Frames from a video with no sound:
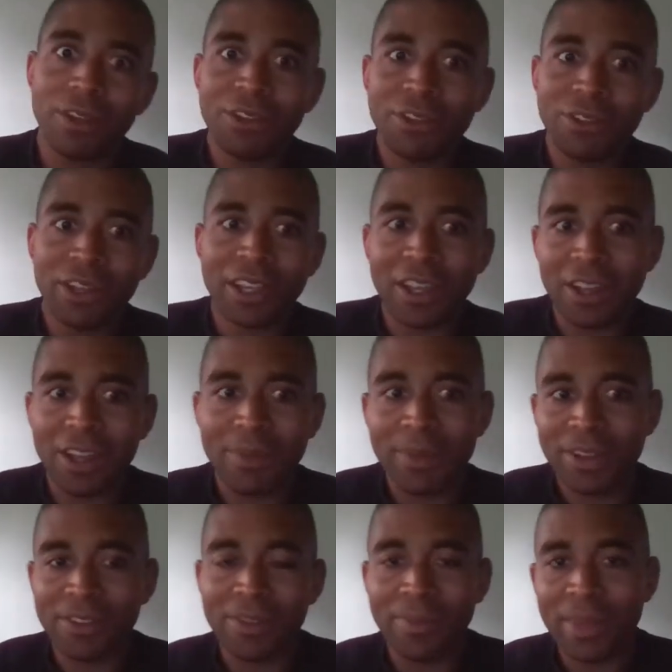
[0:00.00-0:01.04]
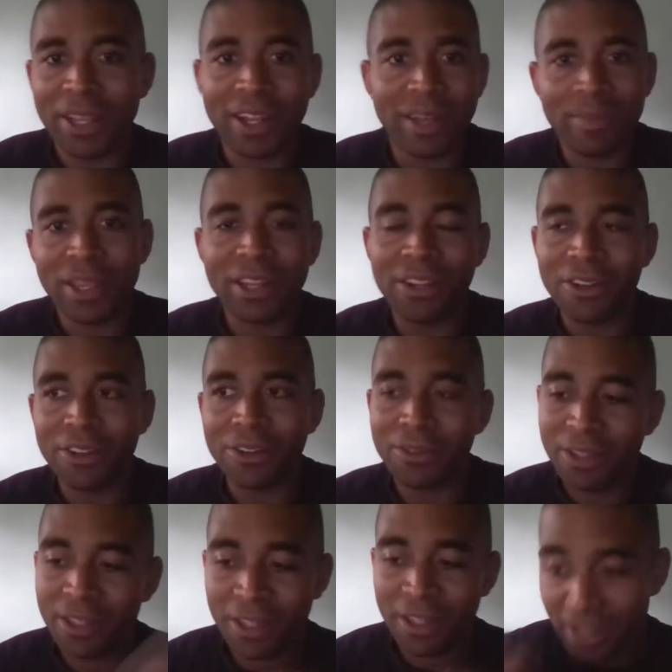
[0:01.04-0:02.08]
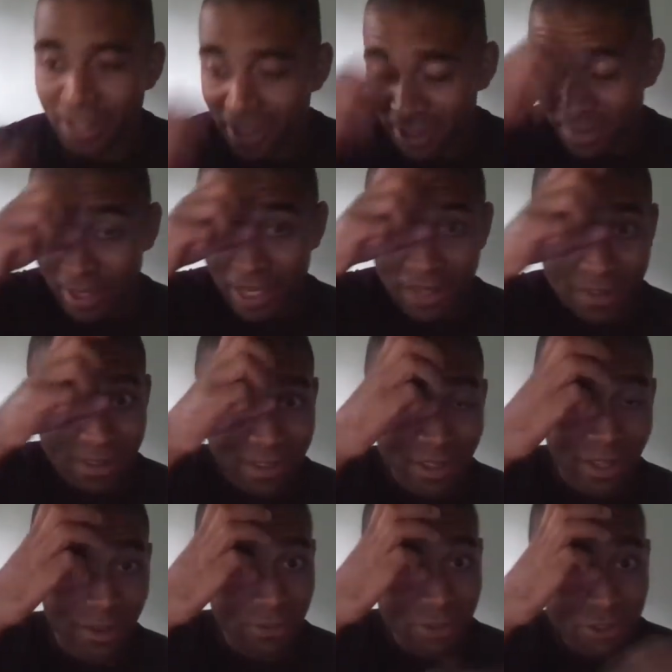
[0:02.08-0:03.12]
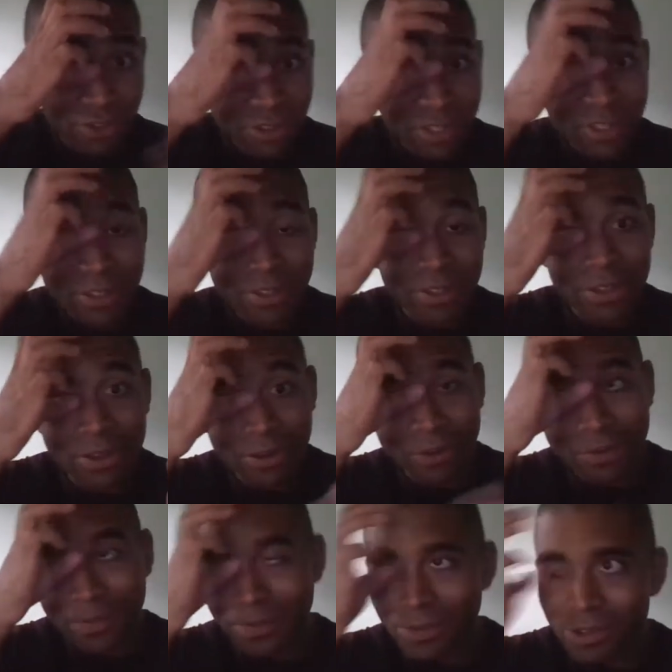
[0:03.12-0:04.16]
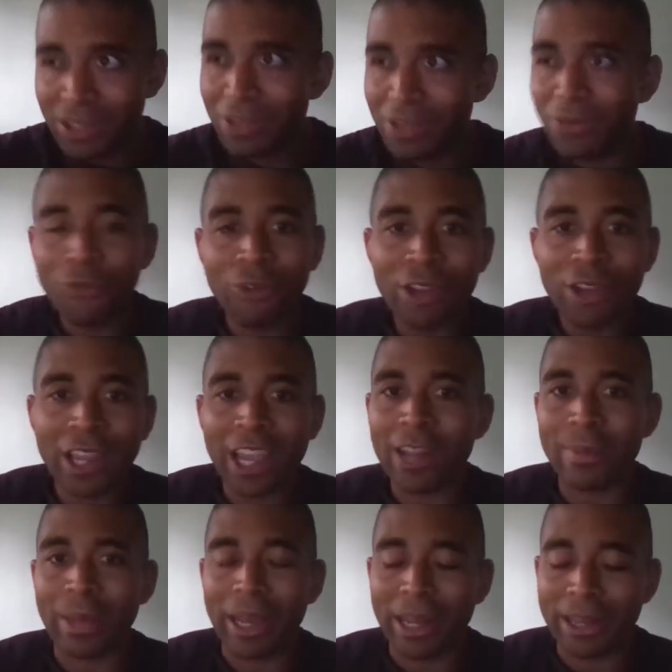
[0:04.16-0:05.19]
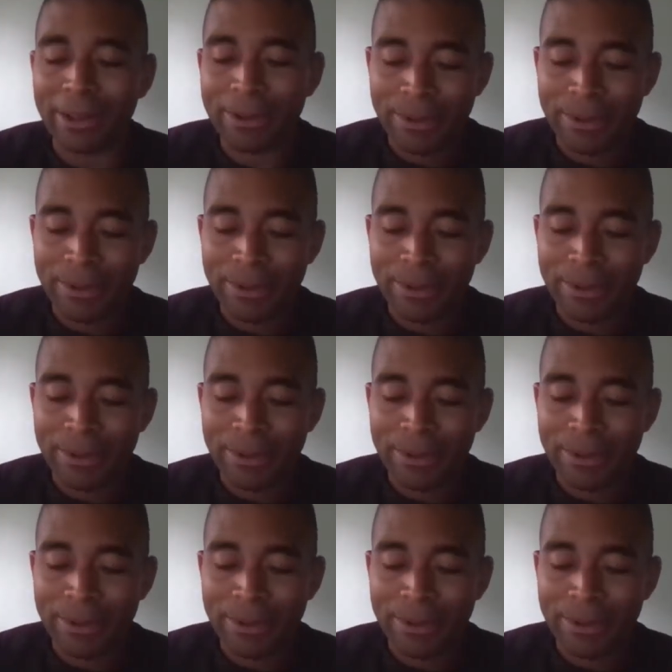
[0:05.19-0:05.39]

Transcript: you're like, oh, I made, you know, some gains and stuff, which you can do. So you need to freak out about it.